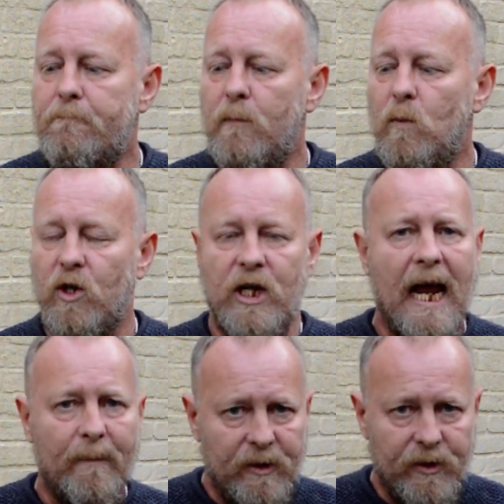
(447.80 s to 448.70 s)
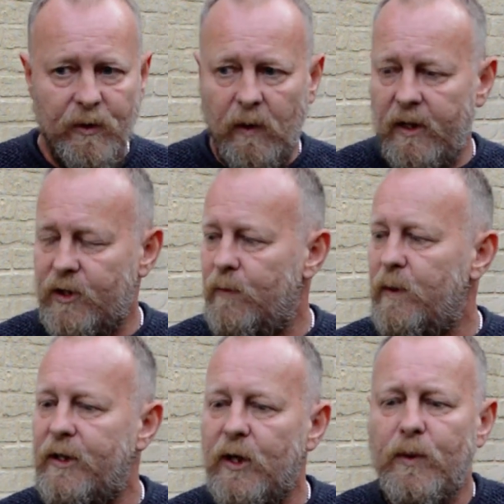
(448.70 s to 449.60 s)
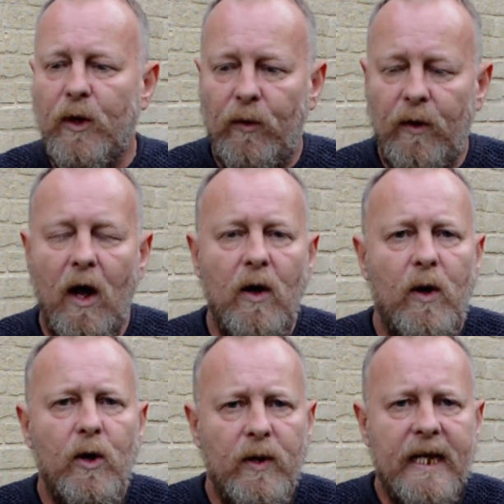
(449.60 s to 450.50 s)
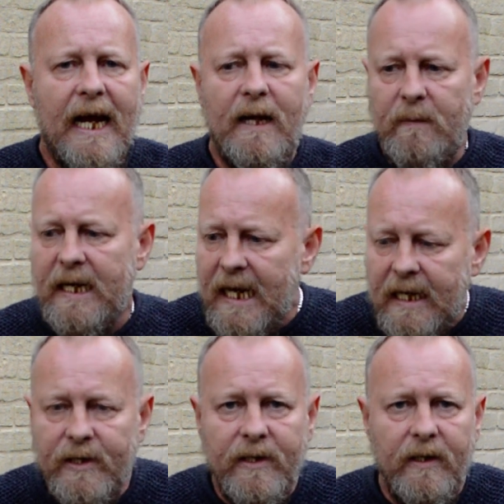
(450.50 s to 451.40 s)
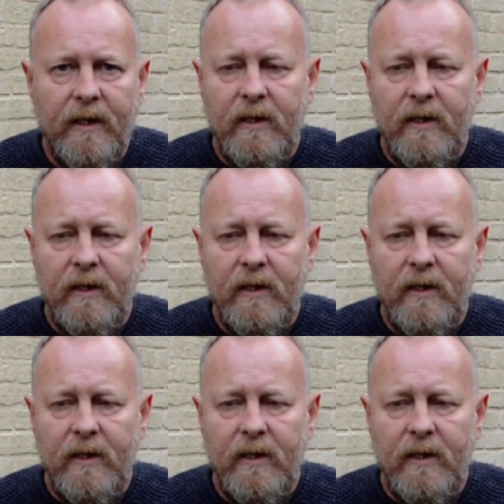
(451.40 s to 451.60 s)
what's happened to us, and we do not know who the enemy is.